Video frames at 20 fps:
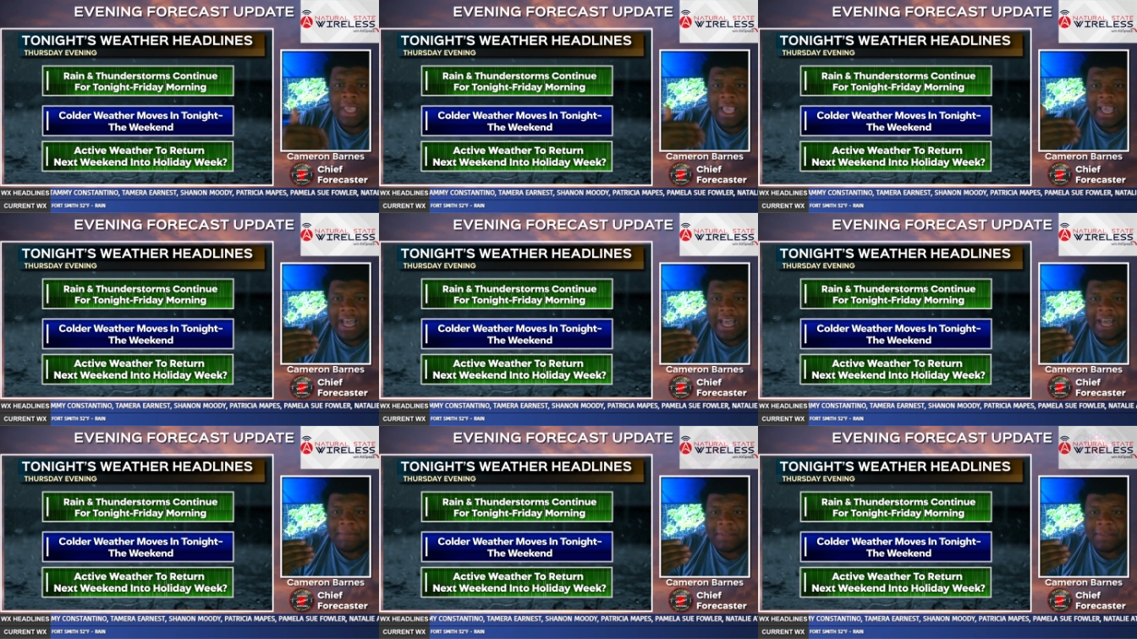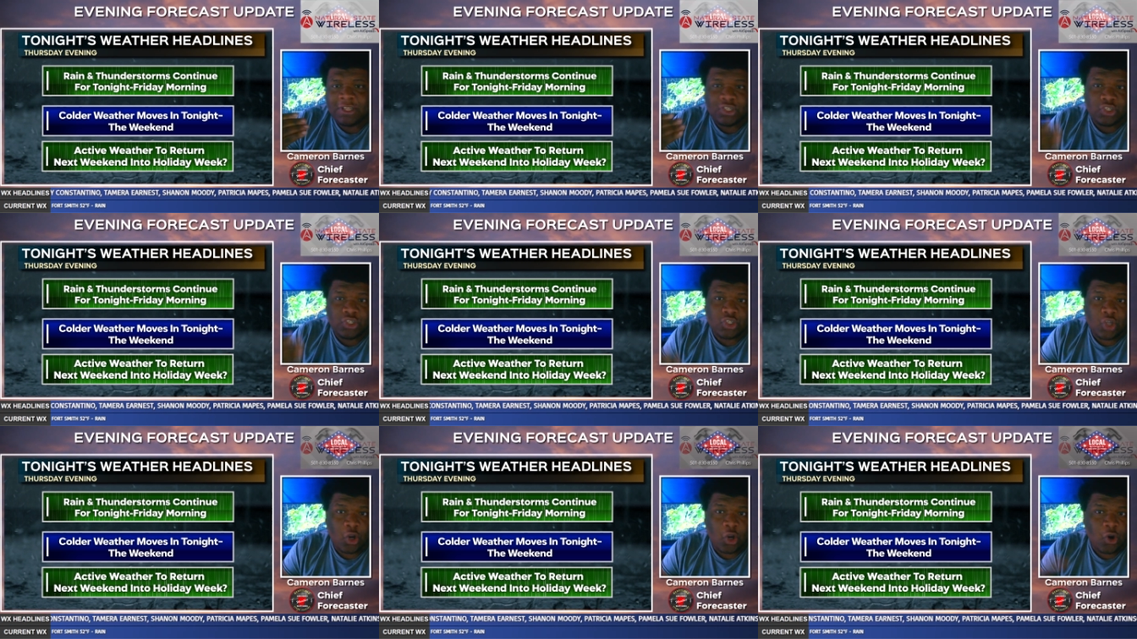I'm
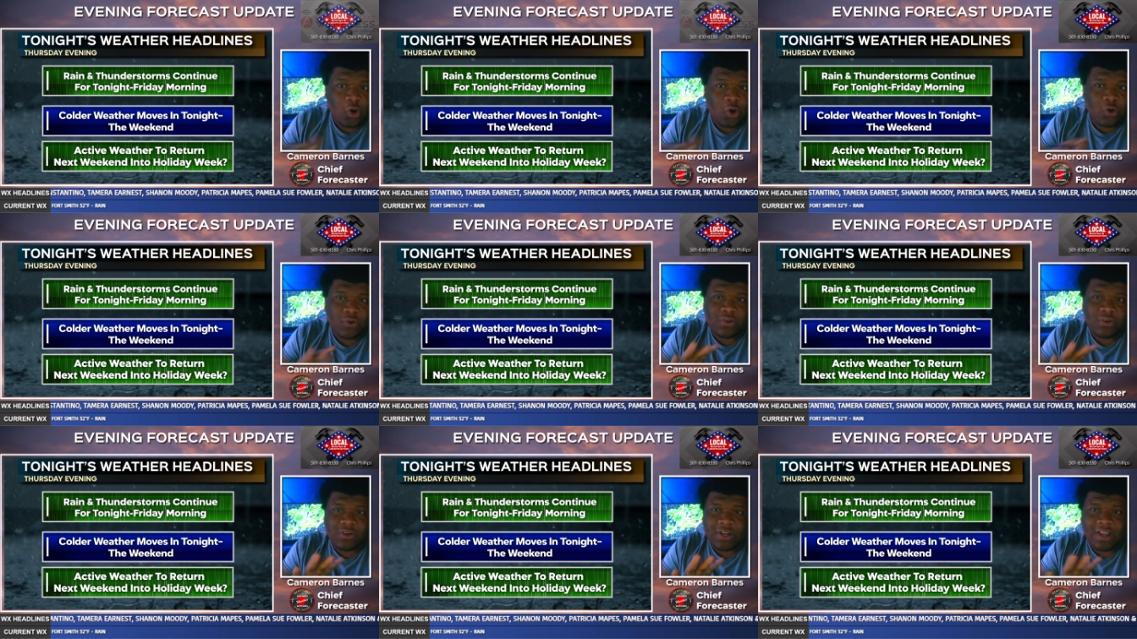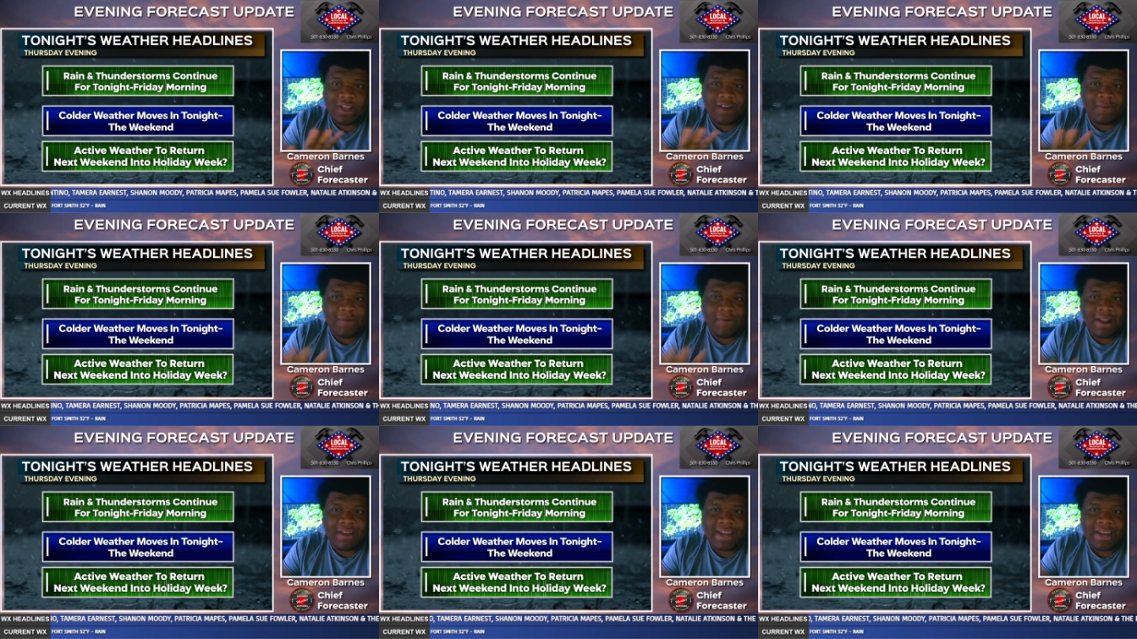concerned
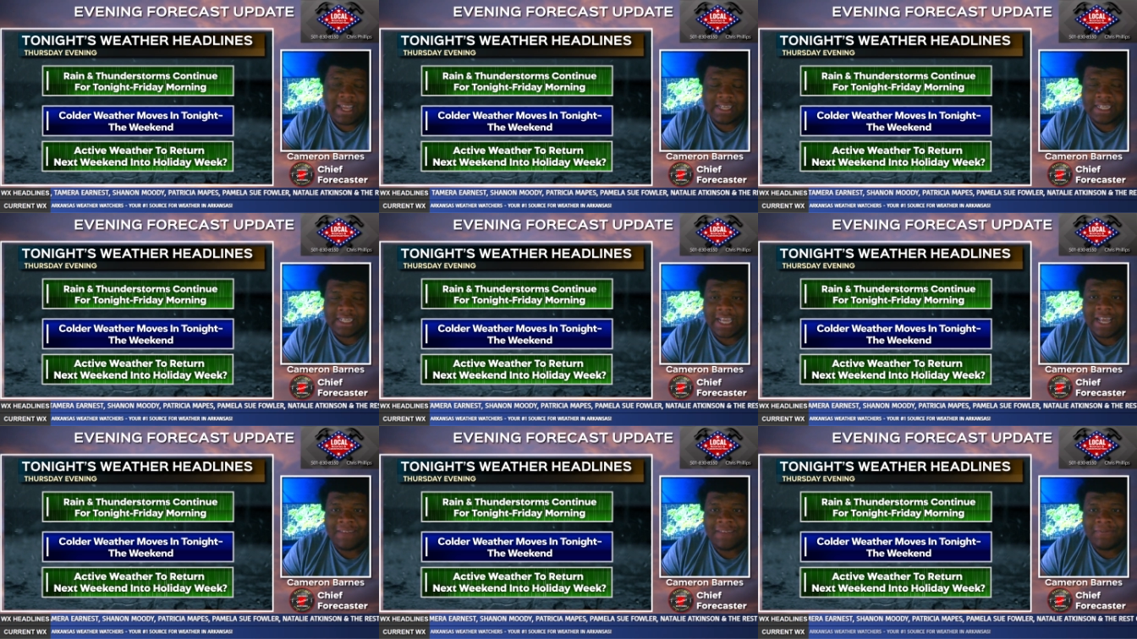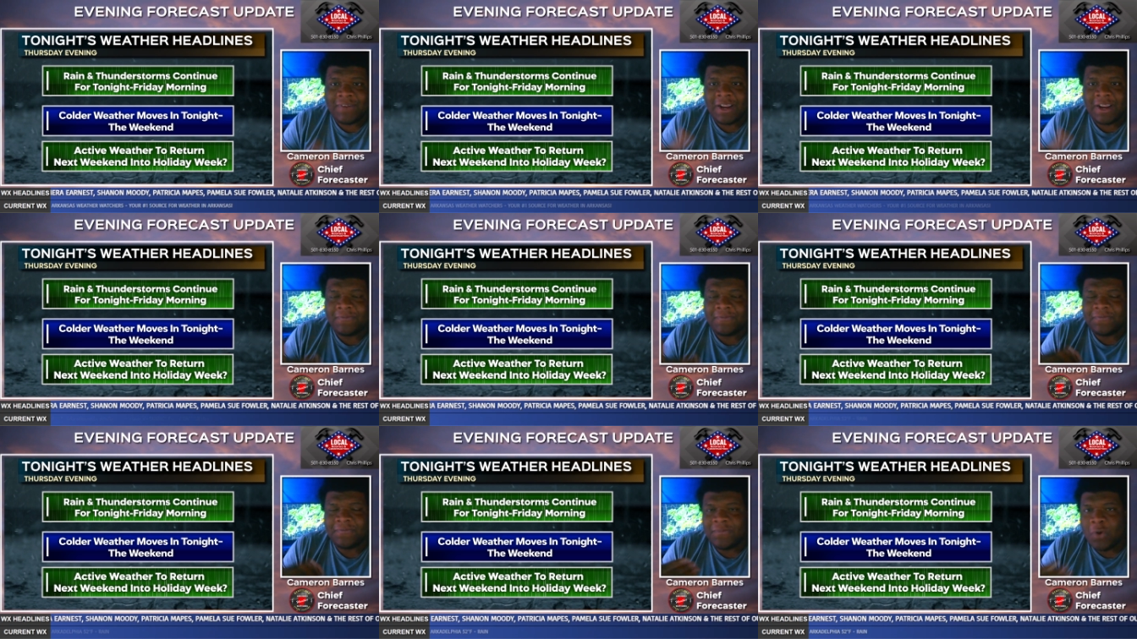around that time
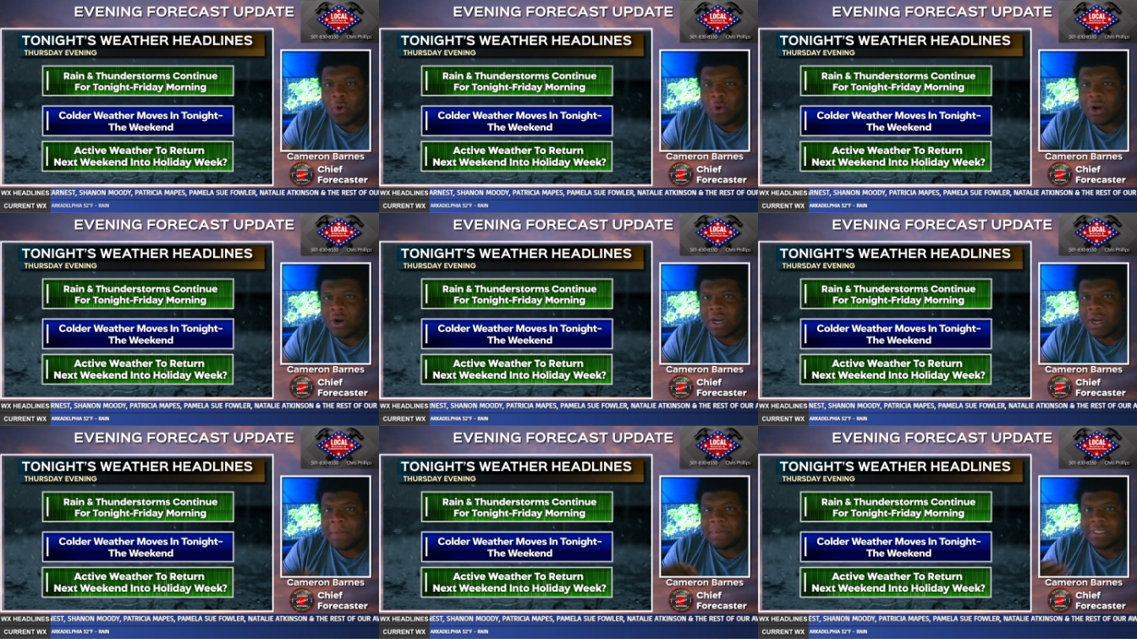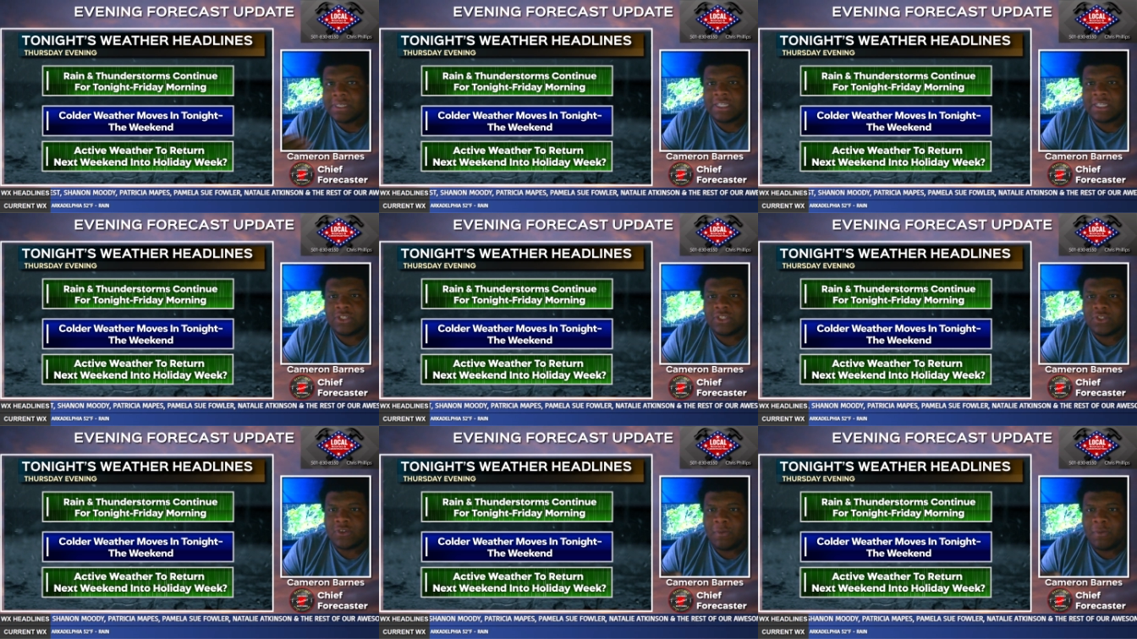frame for the
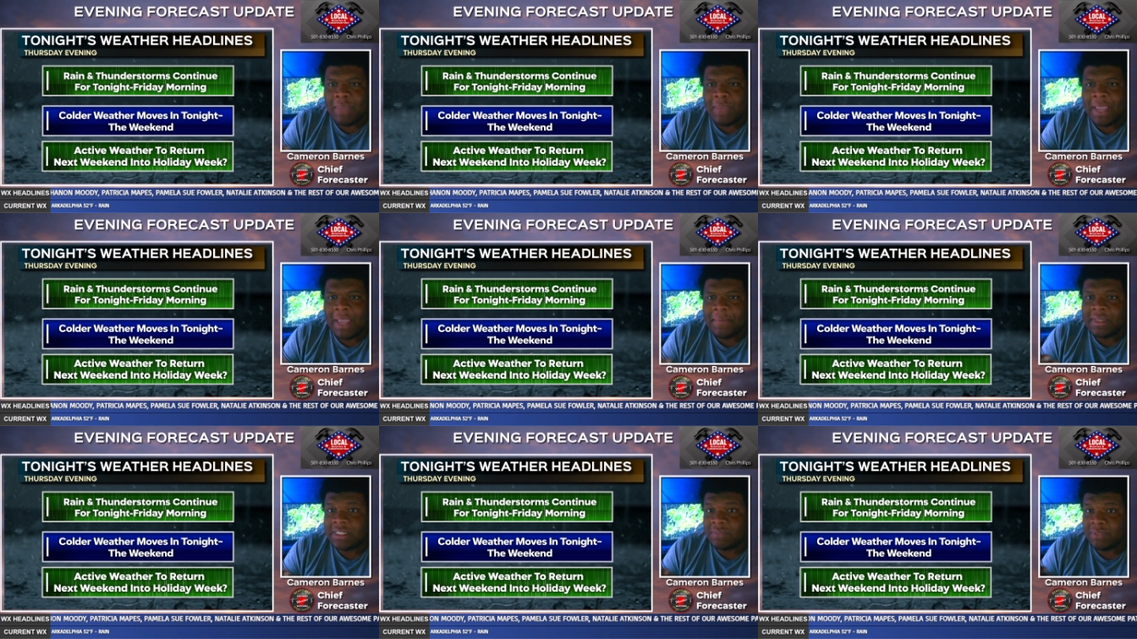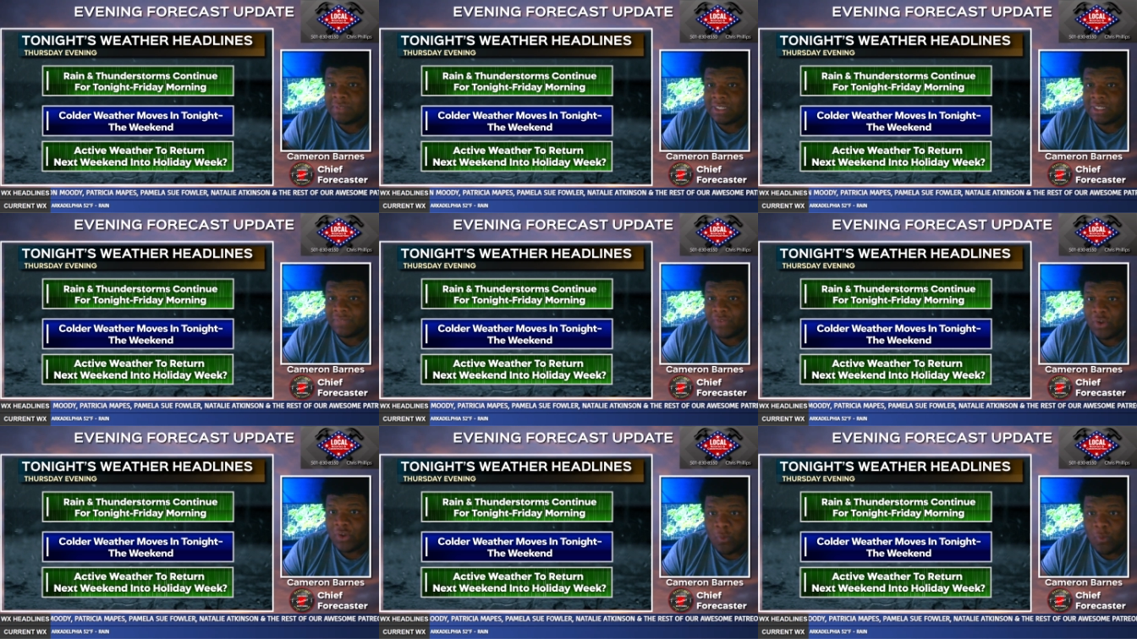potential of maybe some
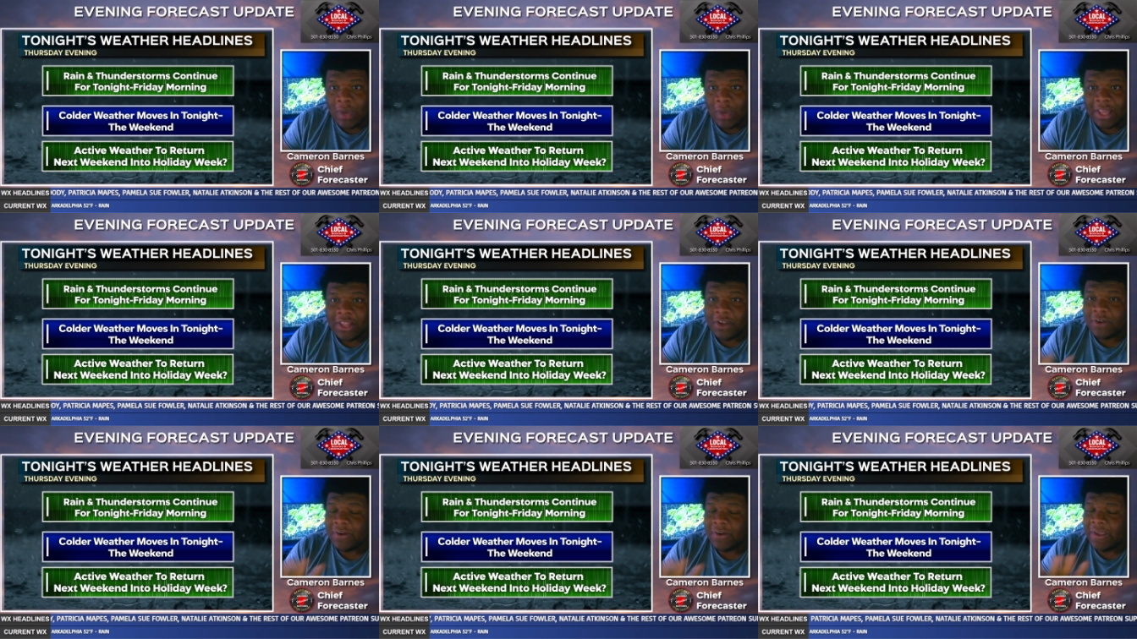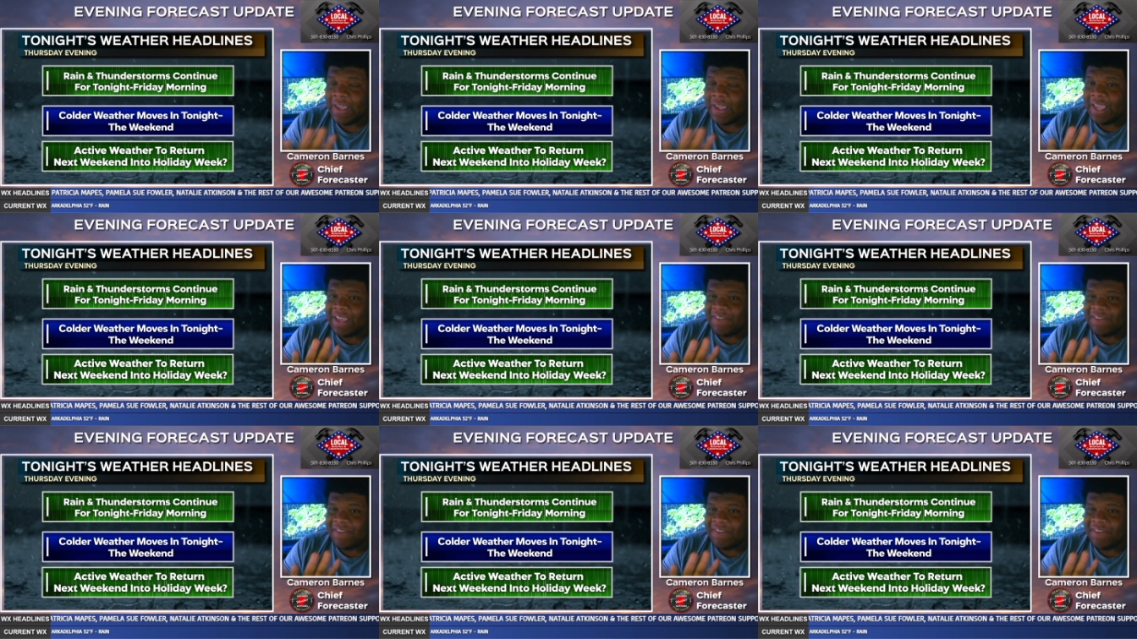severe weather.